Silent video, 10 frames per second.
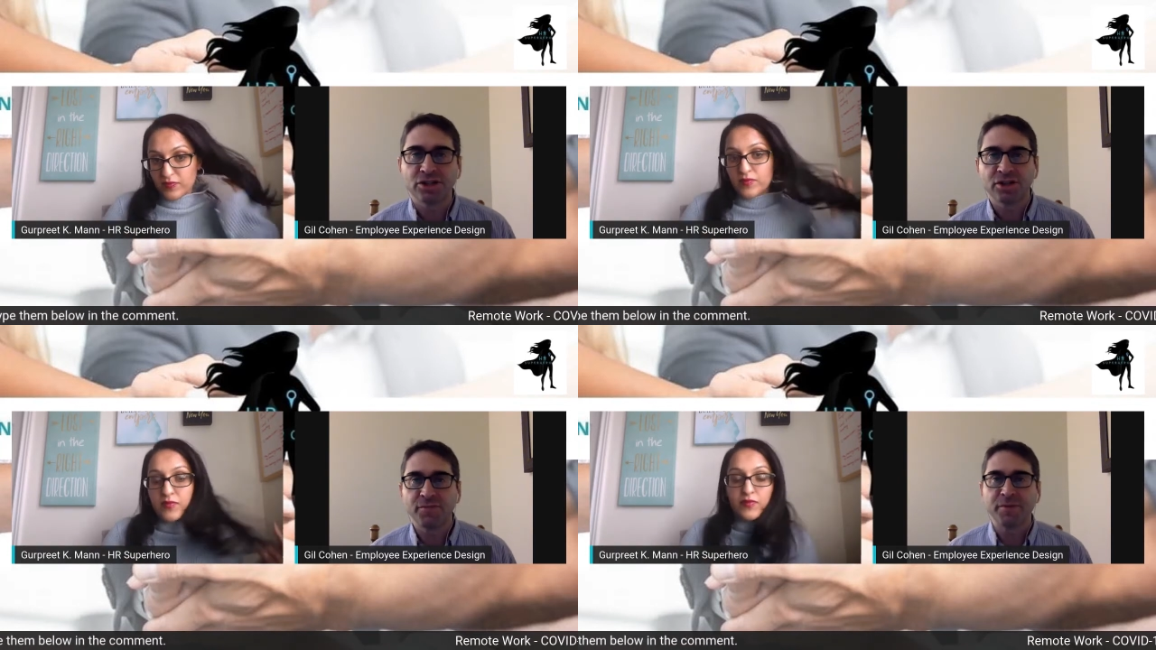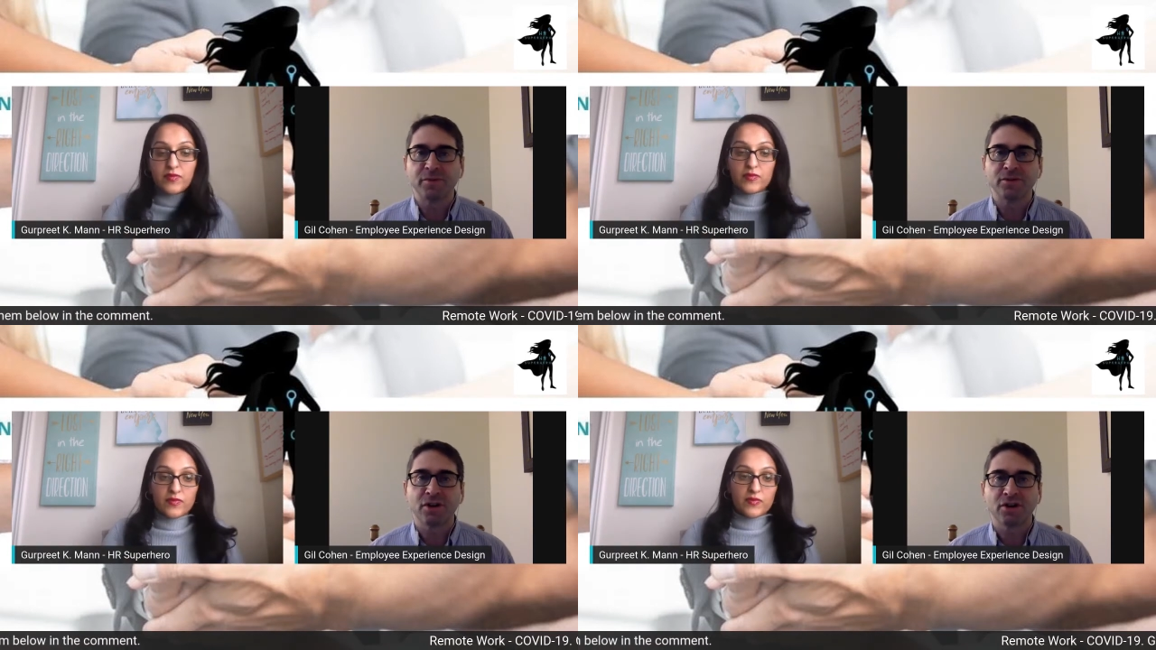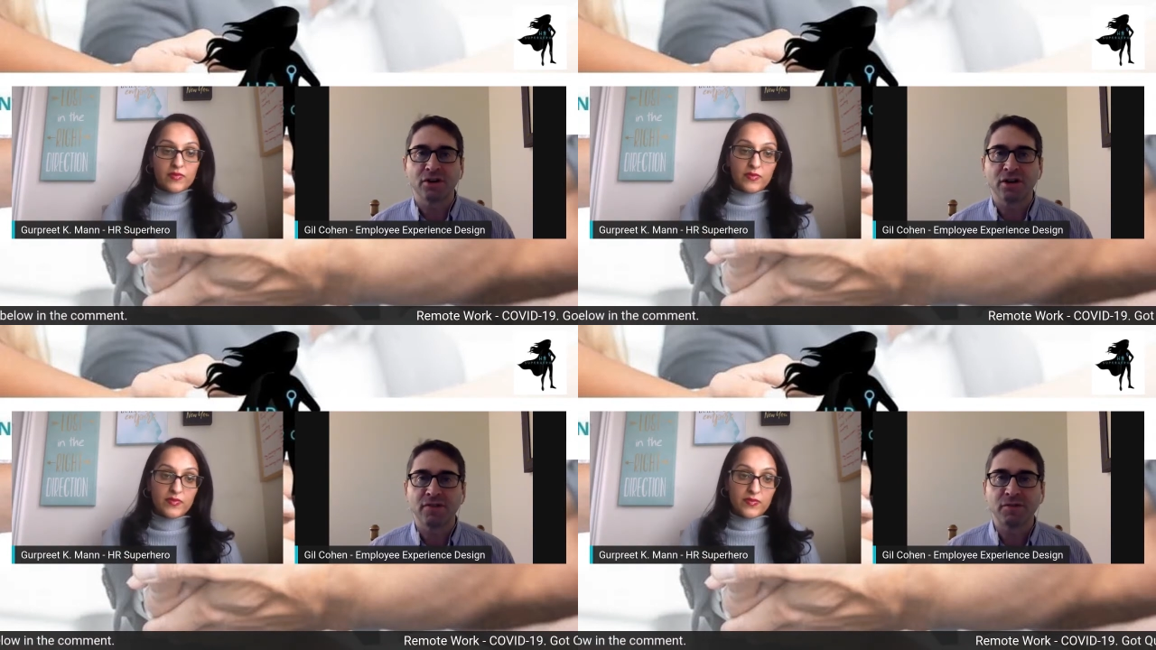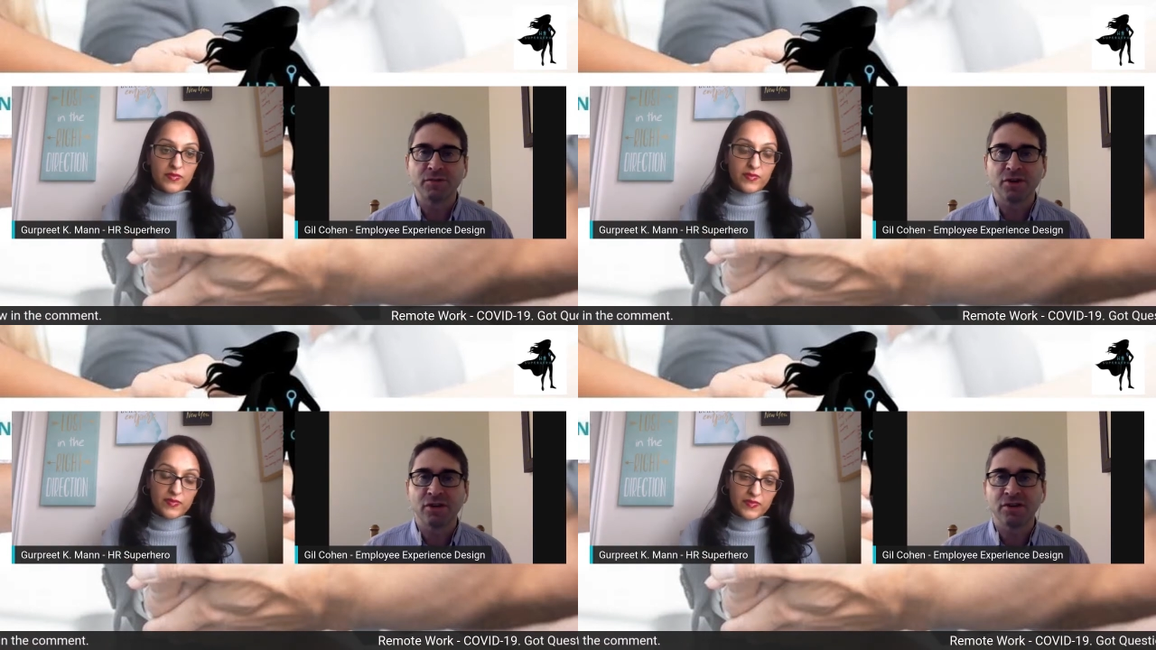Speaker 1: some people are talk-
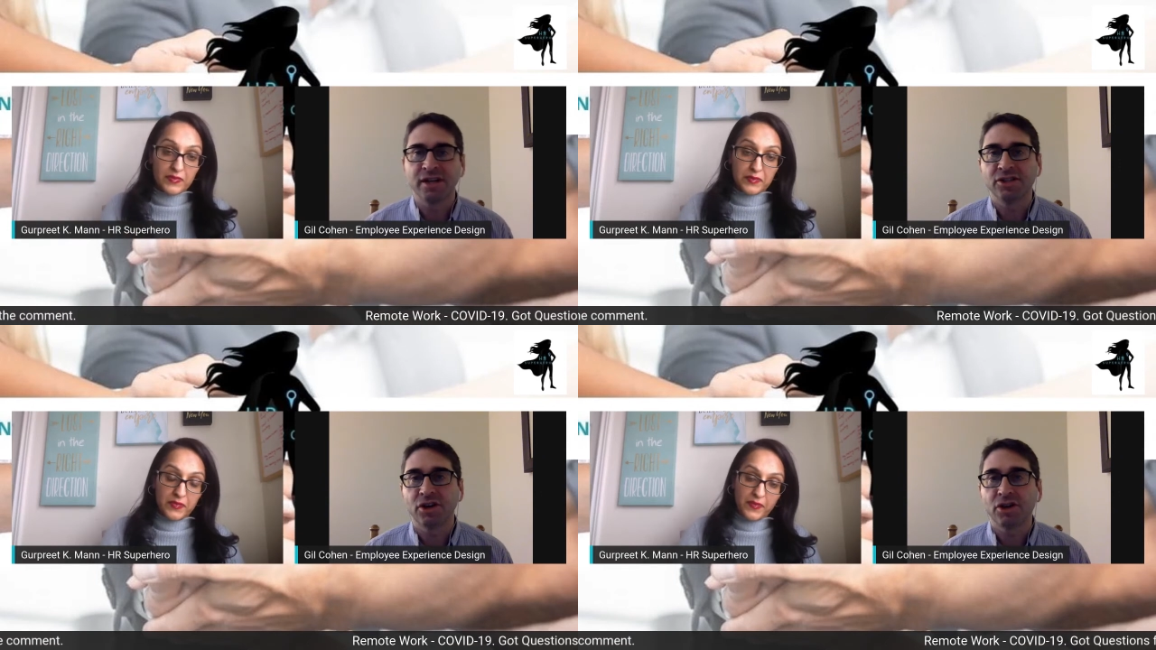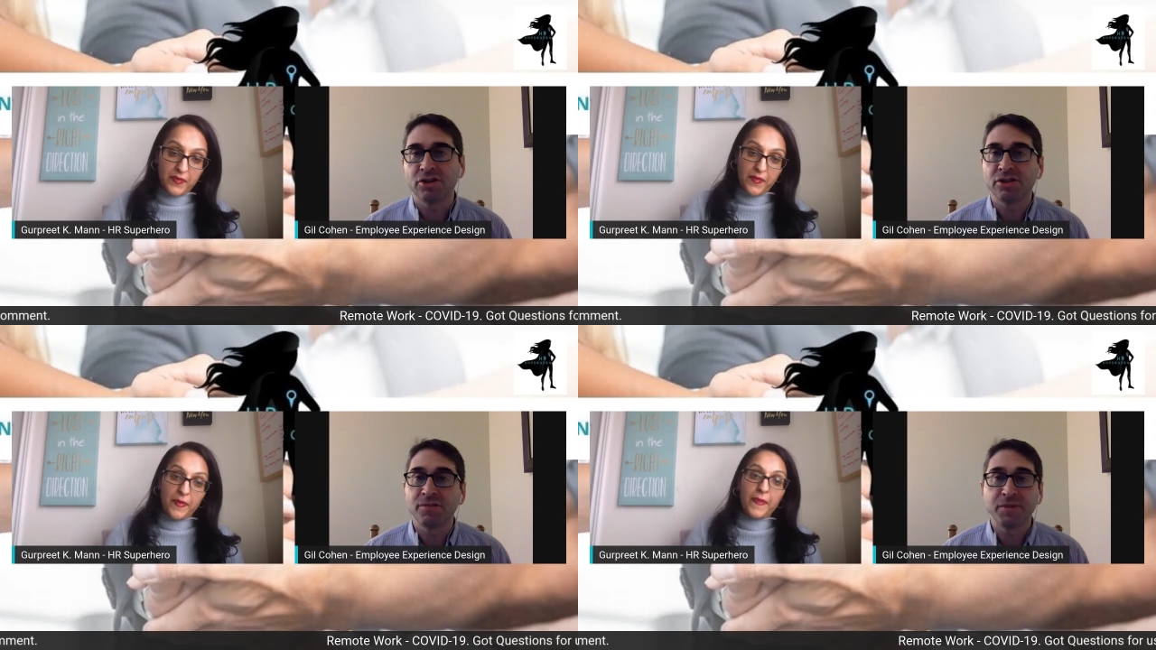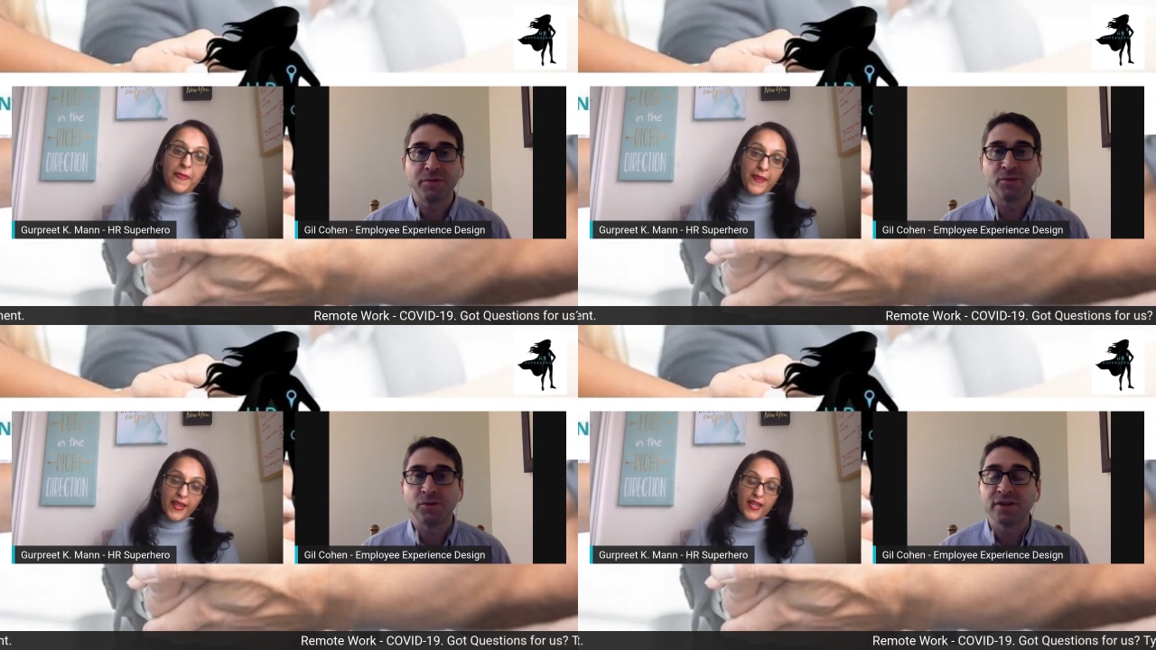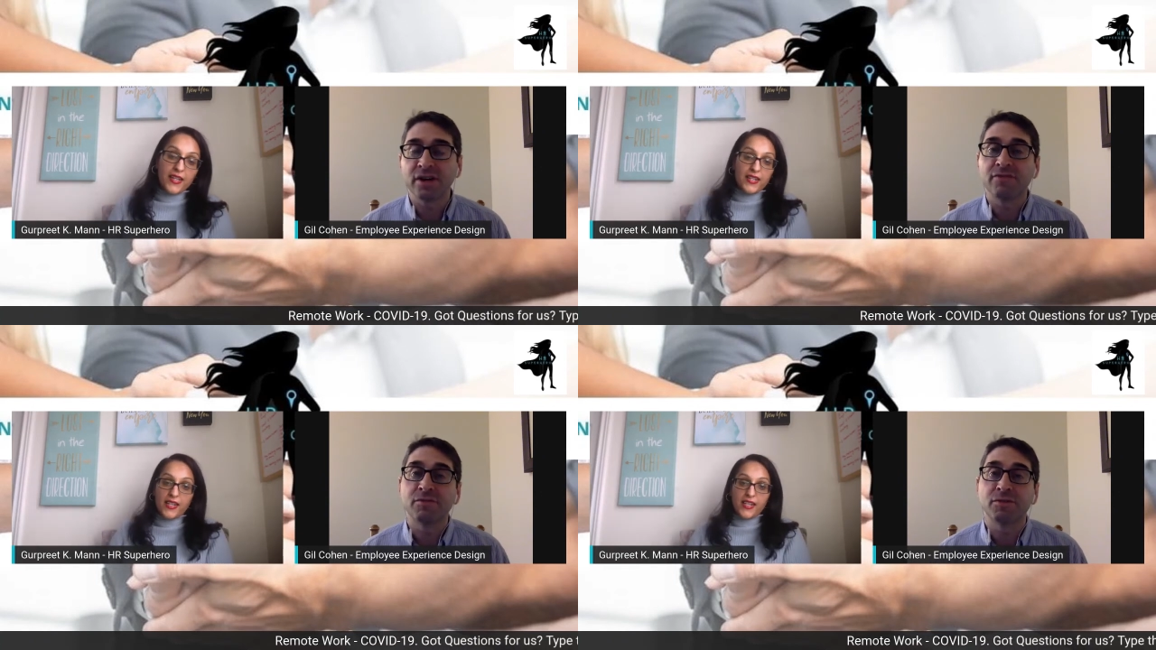comfortable talking to HR, and some people are only
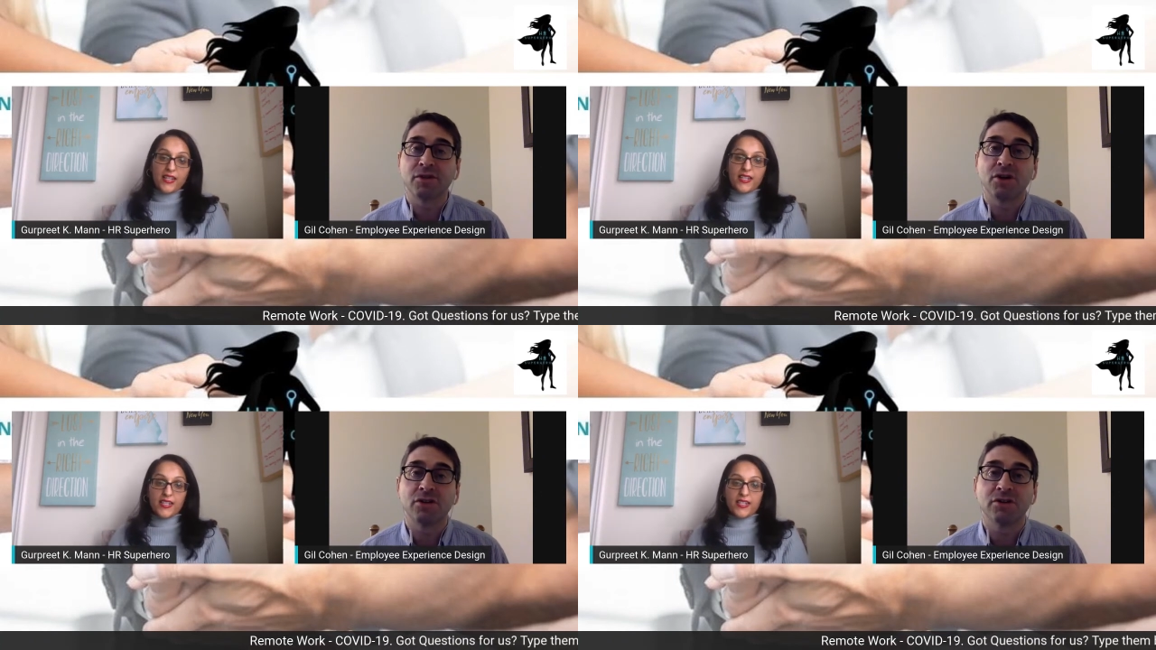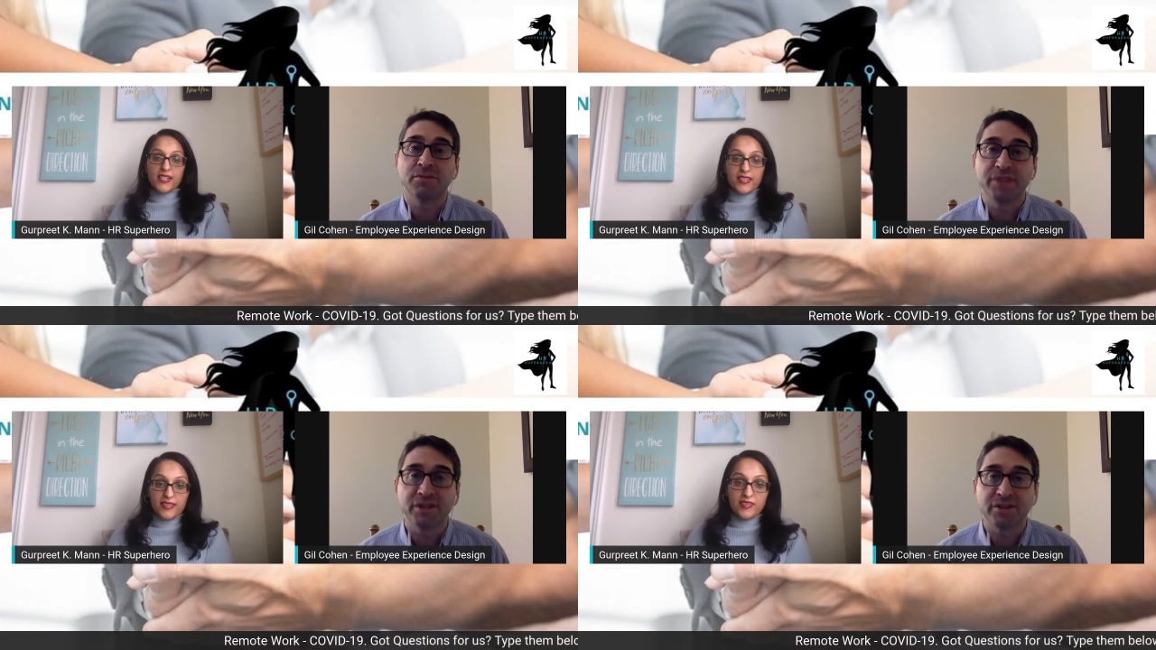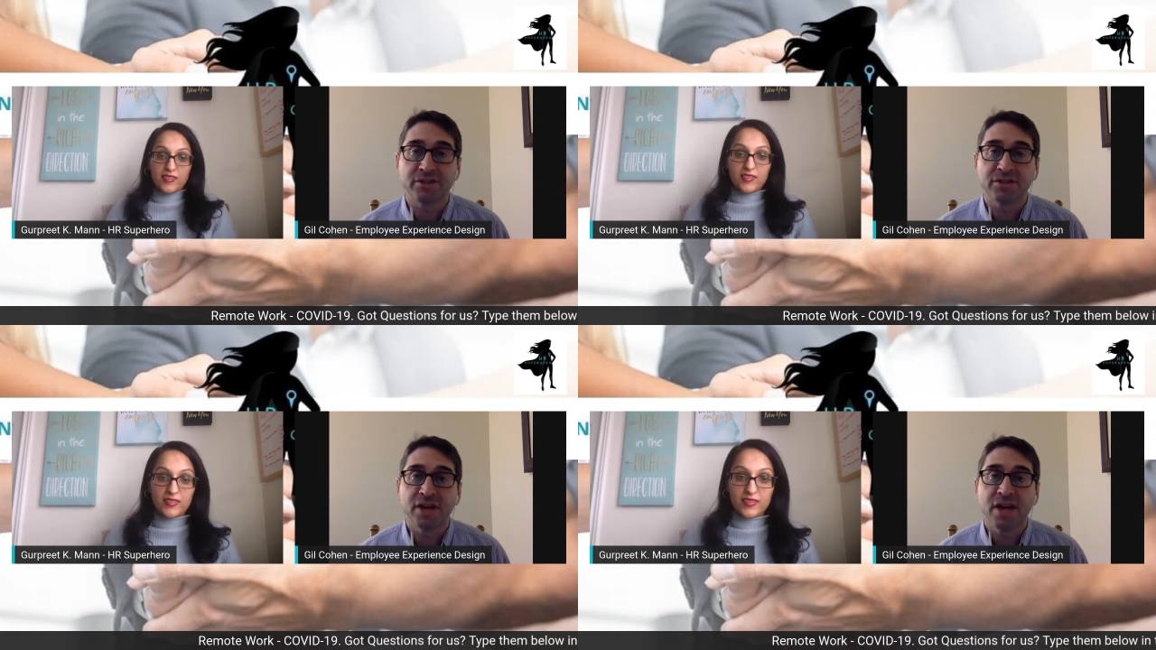comfortable talking to peers.